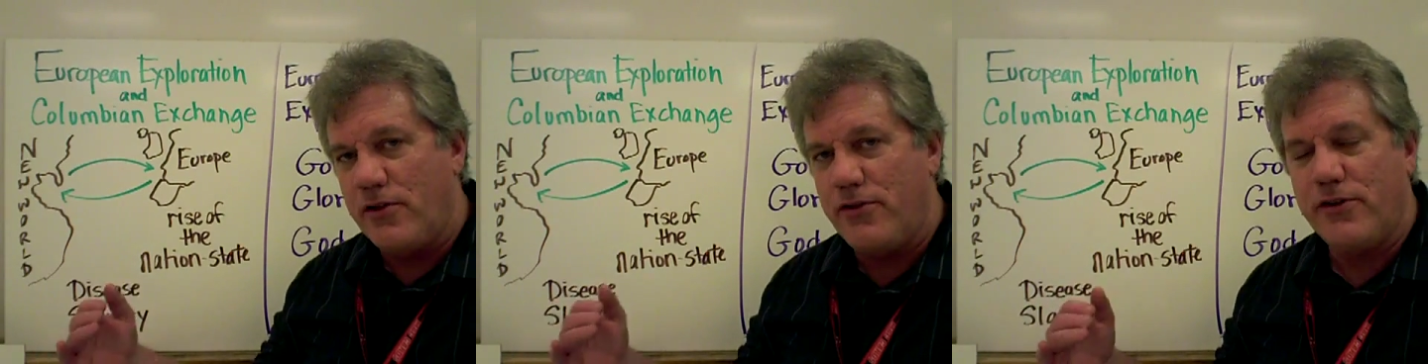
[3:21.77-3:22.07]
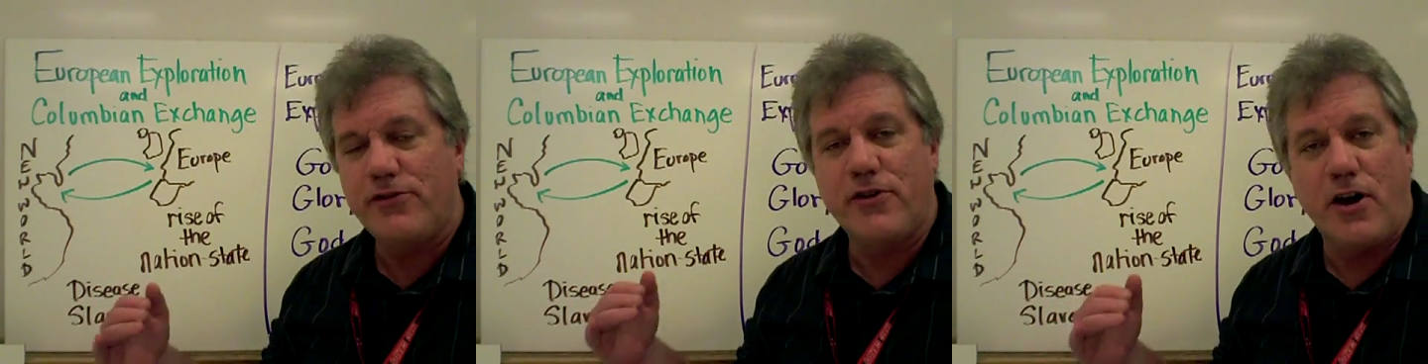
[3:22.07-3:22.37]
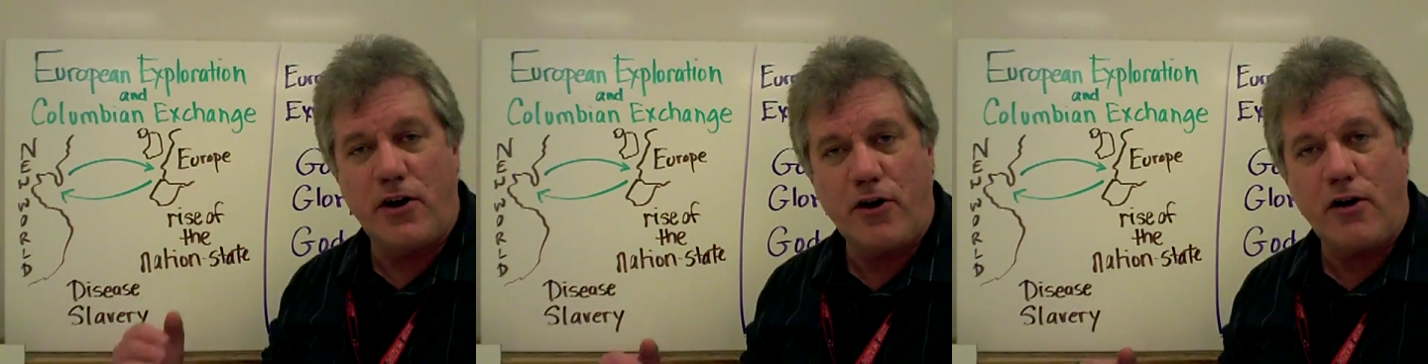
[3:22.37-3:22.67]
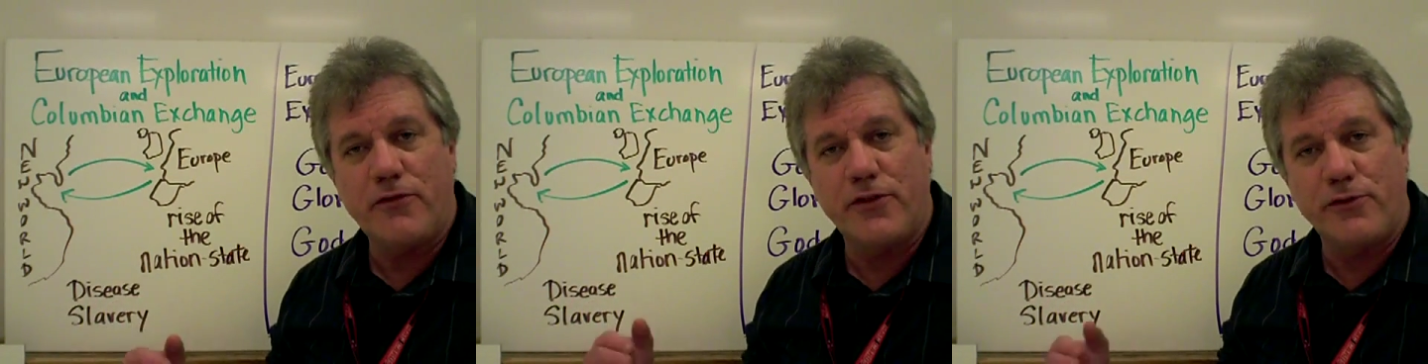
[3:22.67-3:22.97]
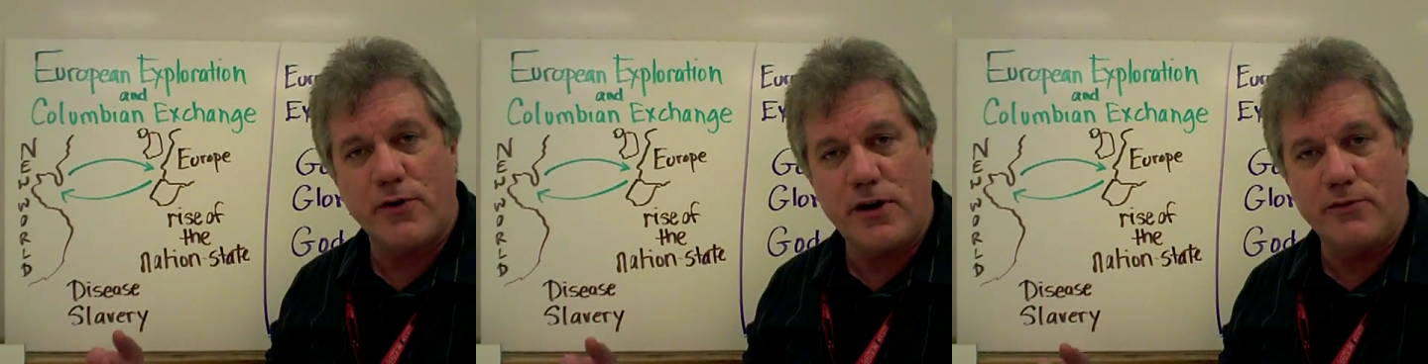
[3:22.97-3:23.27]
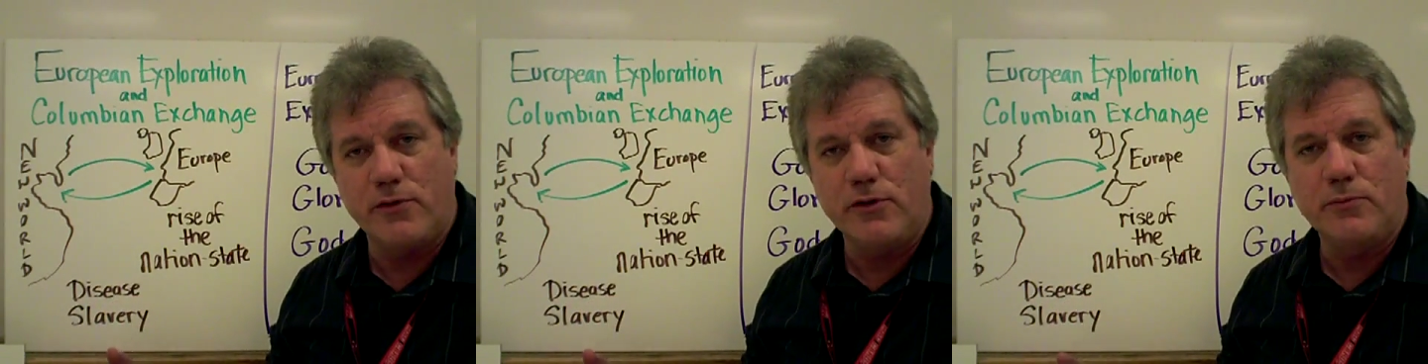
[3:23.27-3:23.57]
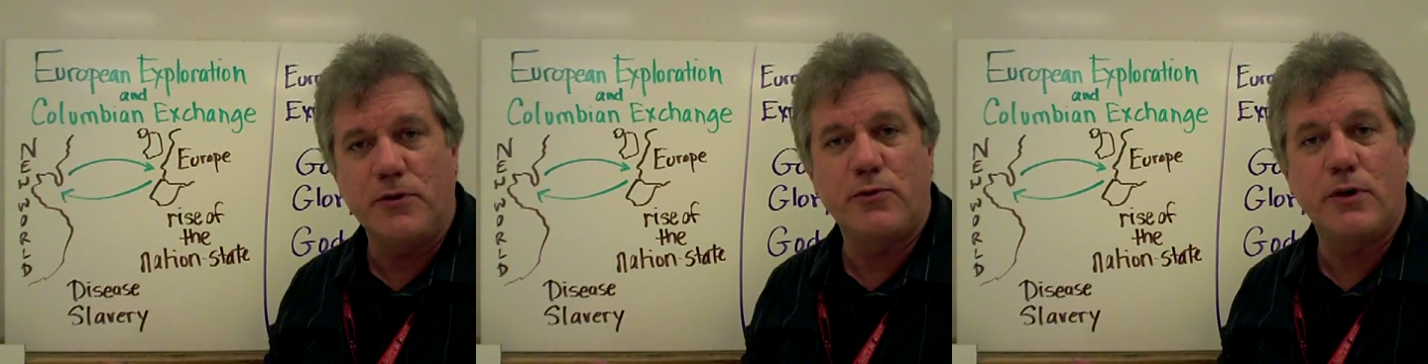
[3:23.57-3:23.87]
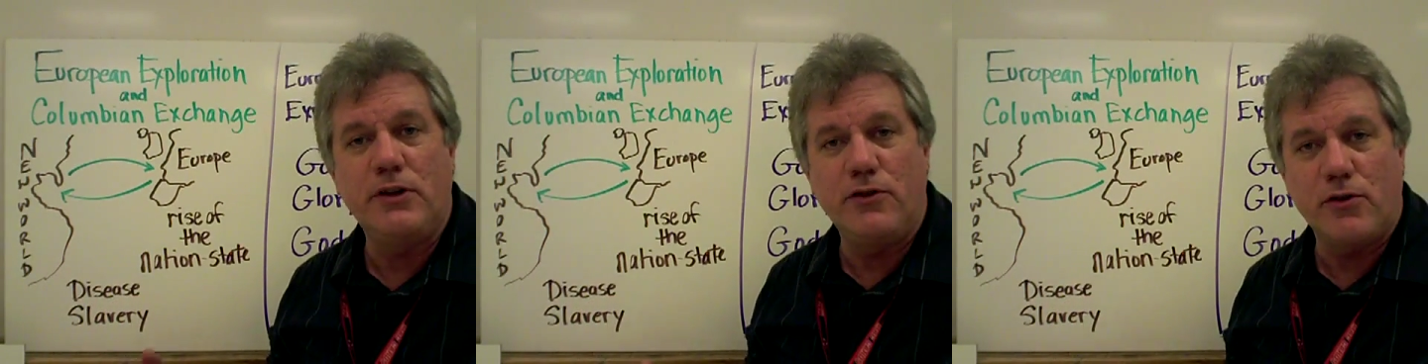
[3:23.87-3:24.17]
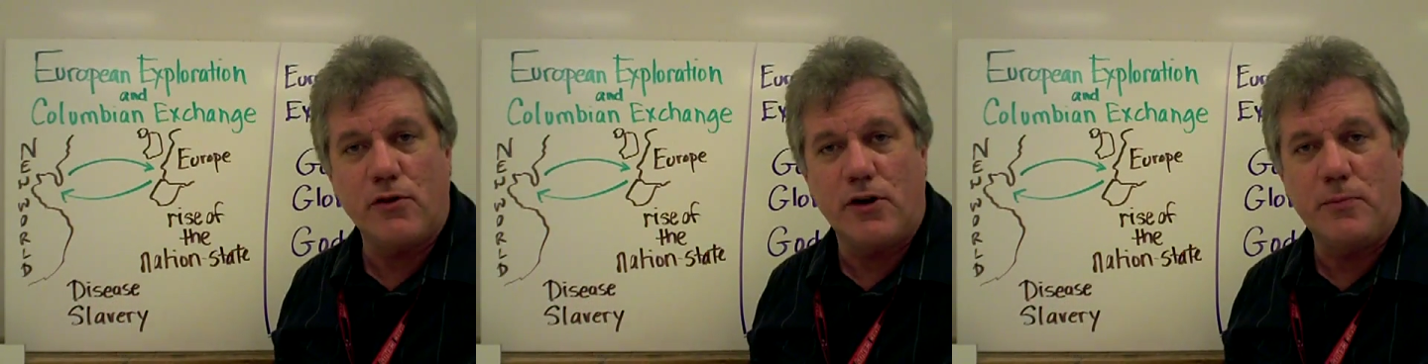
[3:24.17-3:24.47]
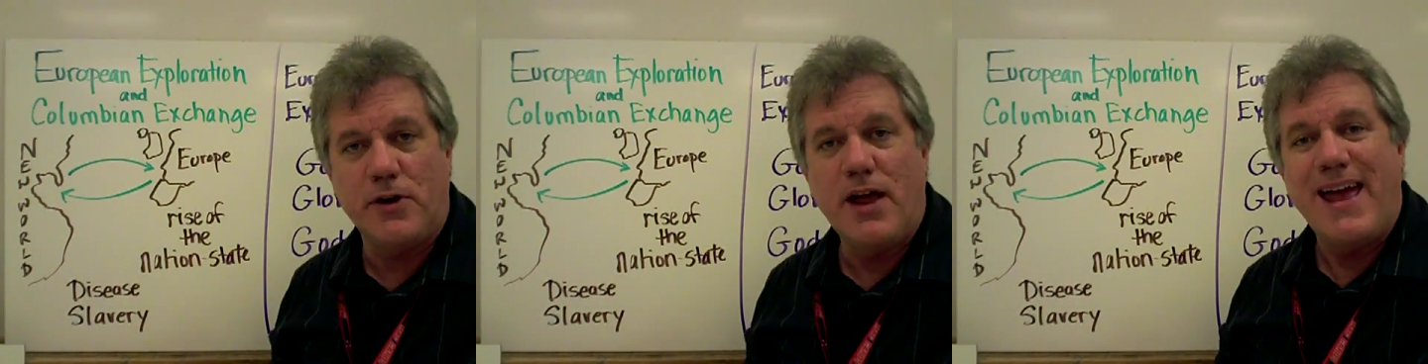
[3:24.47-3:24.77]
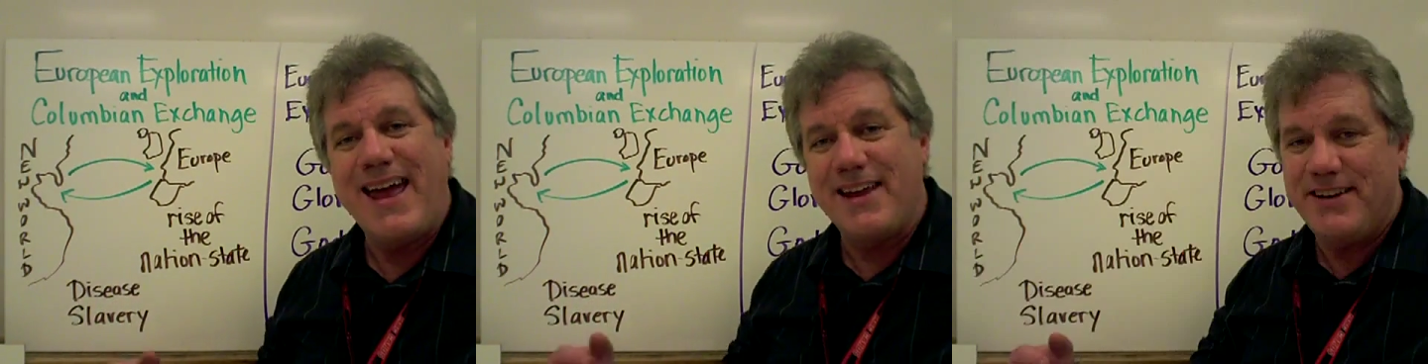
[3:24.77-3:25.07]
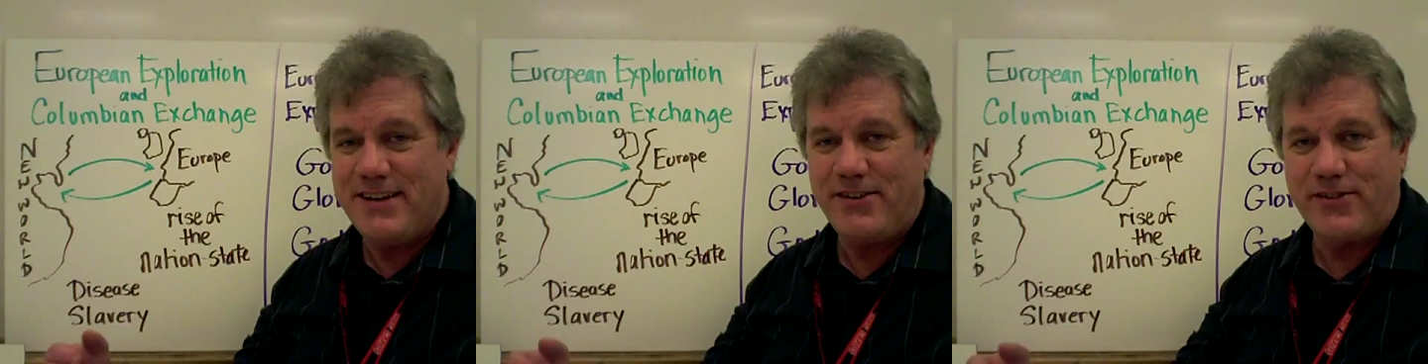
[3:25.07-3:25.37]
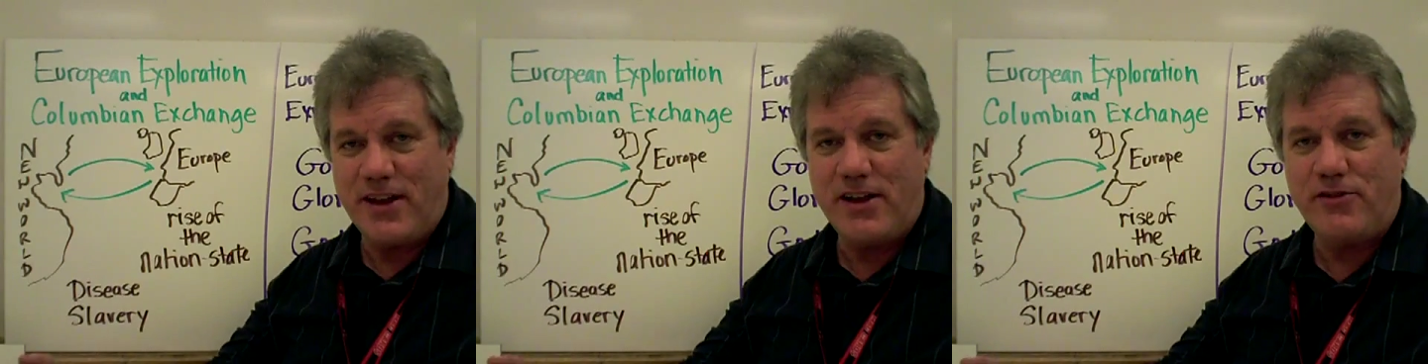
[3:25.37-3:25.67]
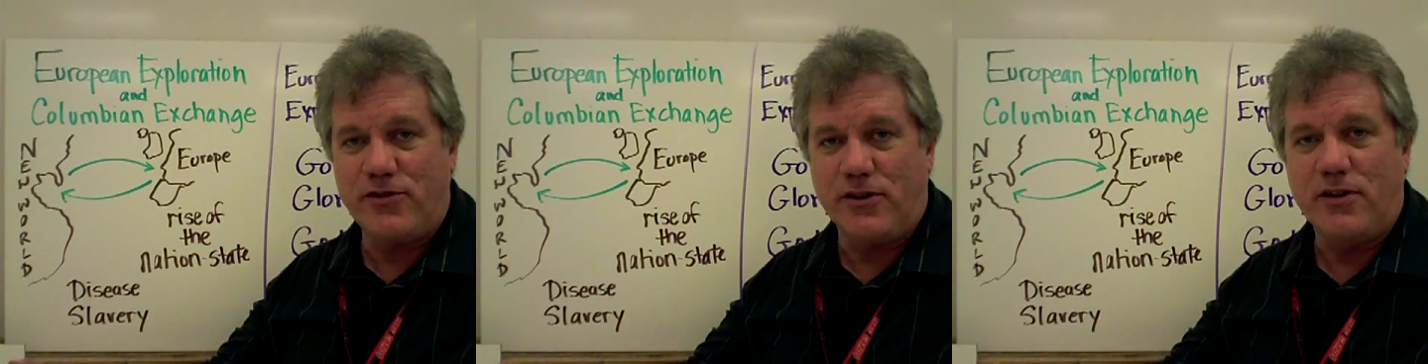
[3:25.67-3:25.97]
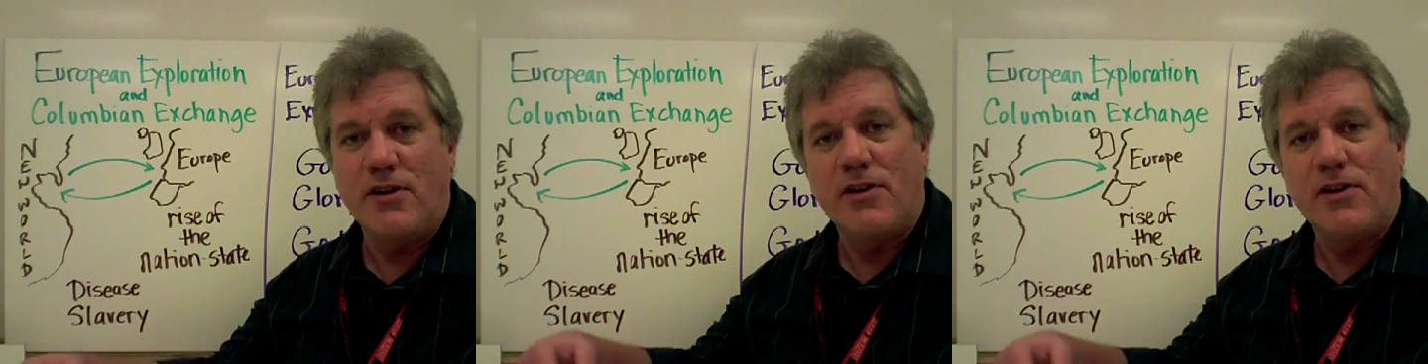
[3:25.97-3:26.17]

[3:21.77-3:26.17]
This cut off the trade route between Europe and East Asia.